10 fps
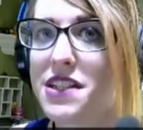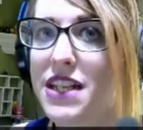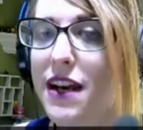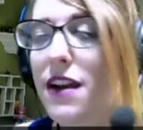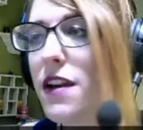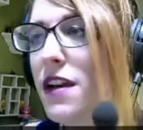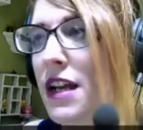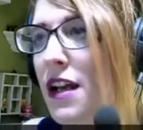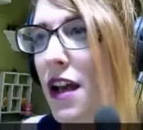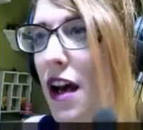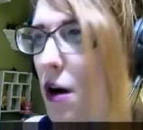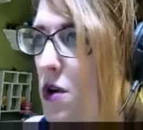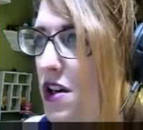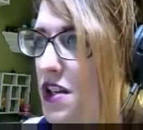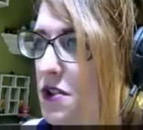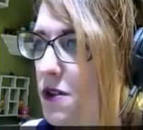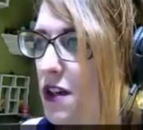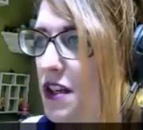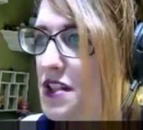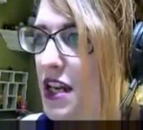attacker, whereas
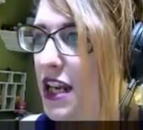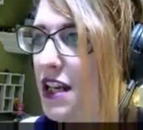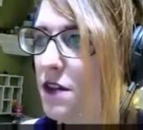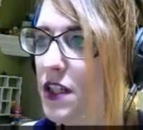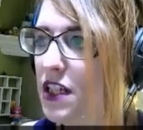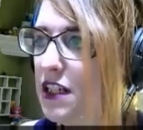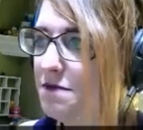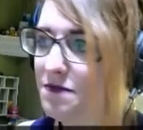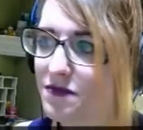Zoroark is kind of a